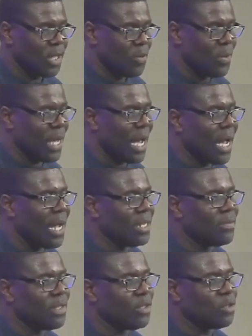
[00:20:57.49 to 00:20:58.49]
We are
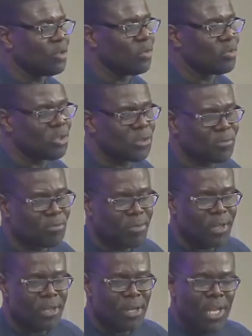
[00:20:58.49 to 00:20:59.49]
living stones.
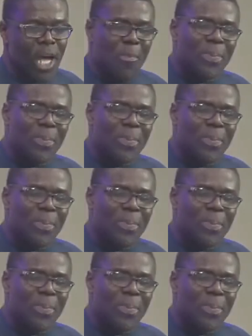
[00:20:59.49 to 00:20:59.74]
Now,